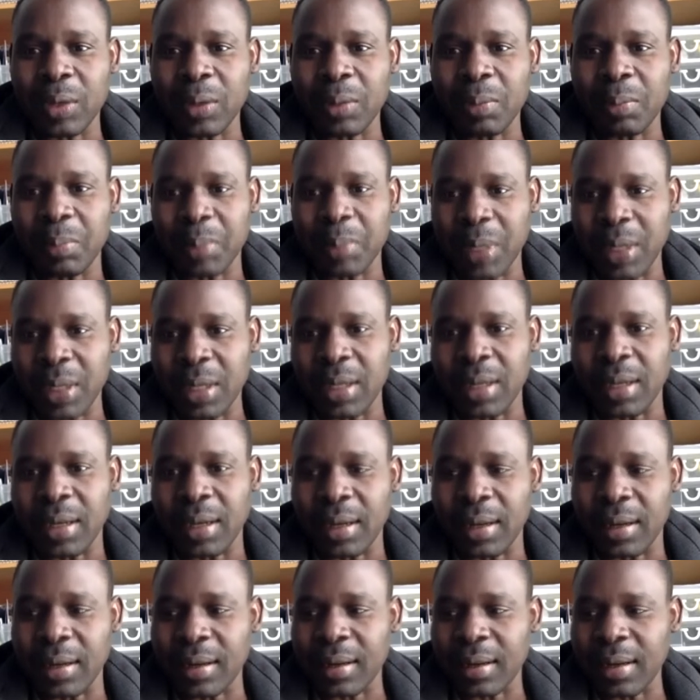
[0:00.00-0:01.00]
be
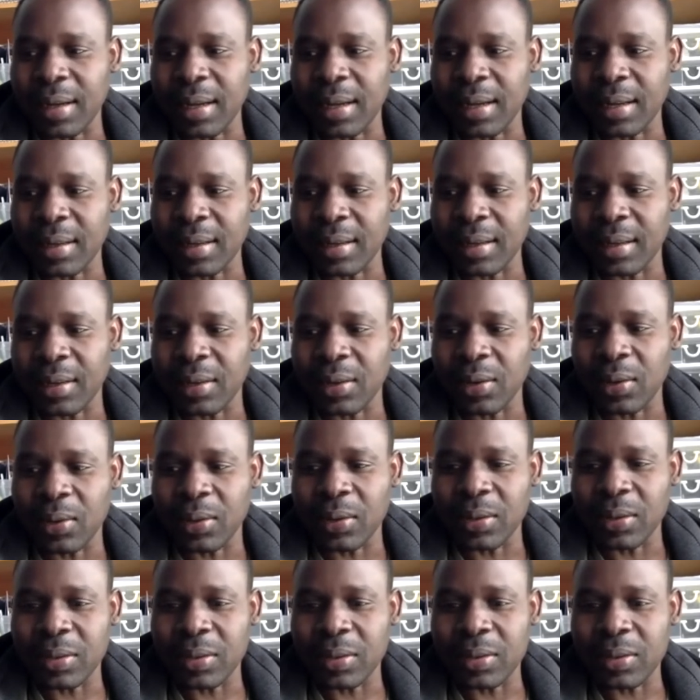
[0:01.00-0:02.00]
here and hear the
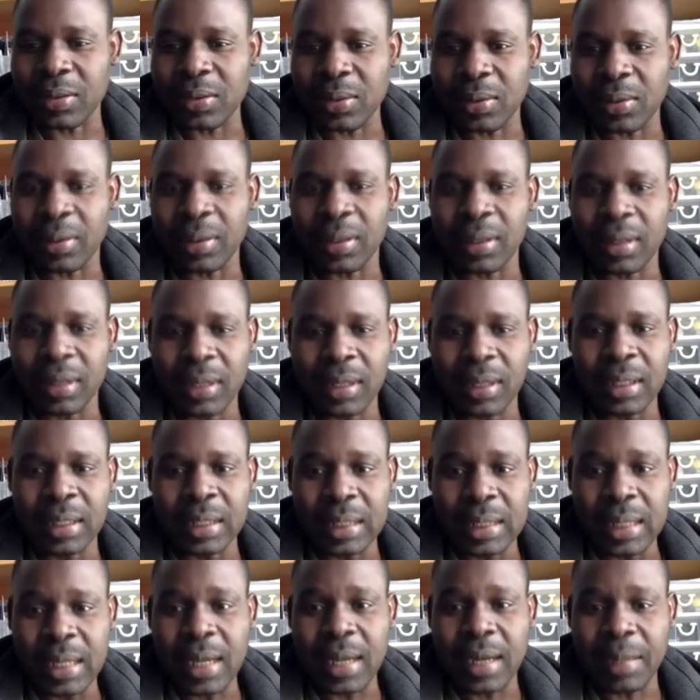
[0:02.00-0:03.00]
whole story.
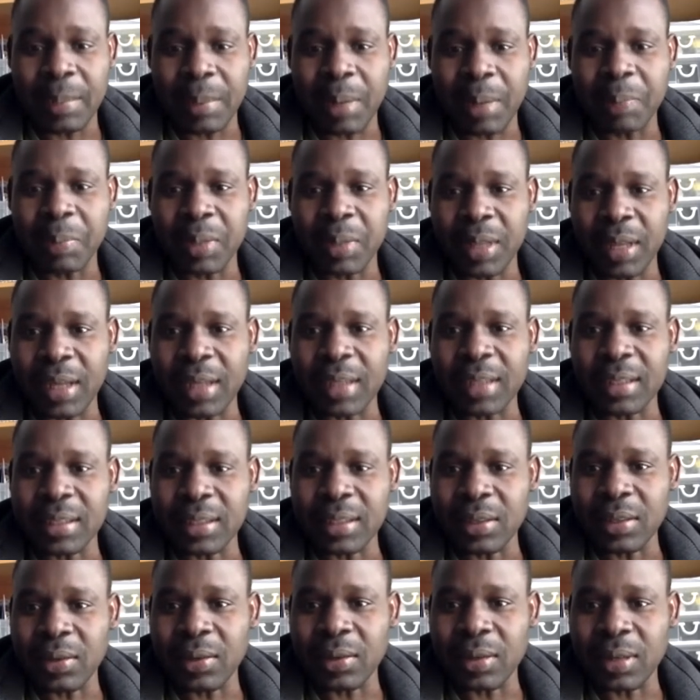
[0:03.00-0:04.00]
And I'm happy that
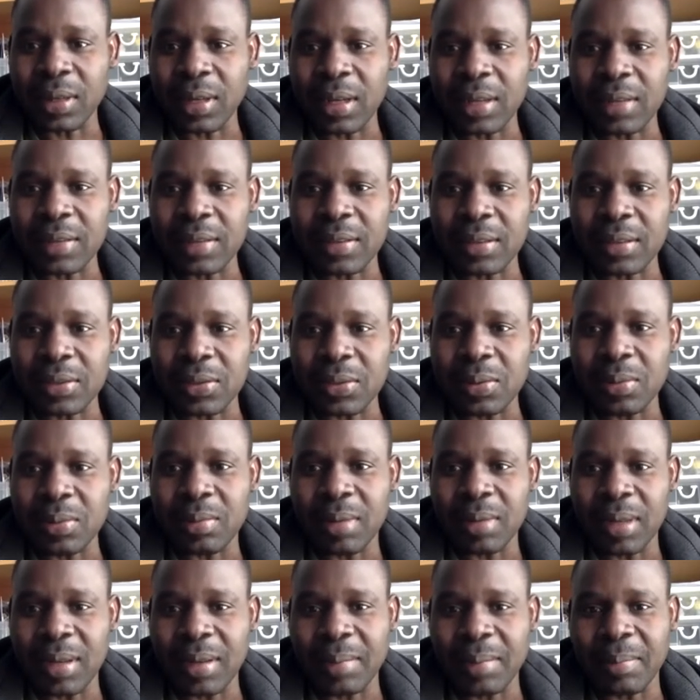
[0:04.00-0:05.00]
the cancers,
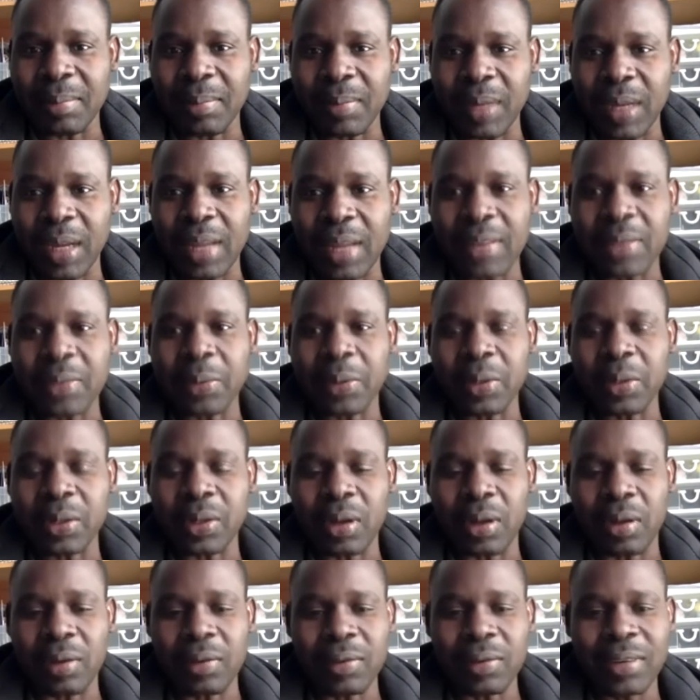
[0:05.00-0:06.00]
the cancer went
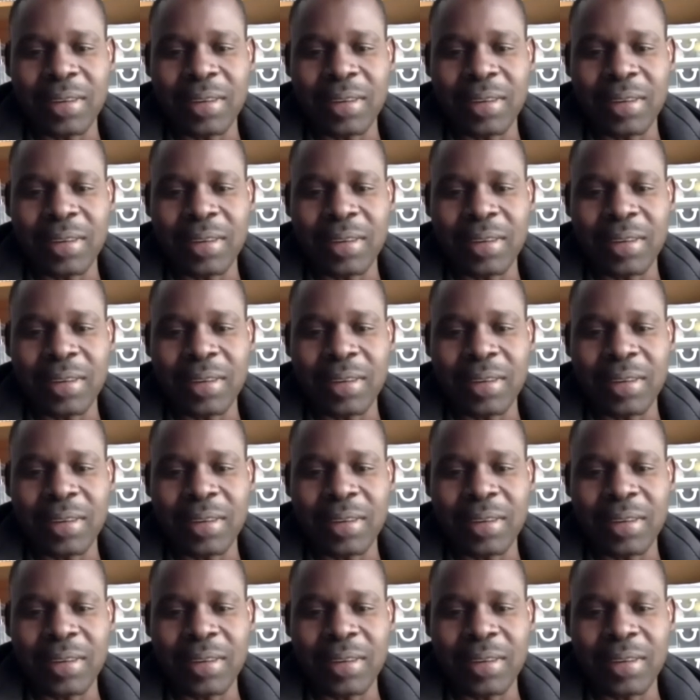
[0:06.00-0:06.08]
off.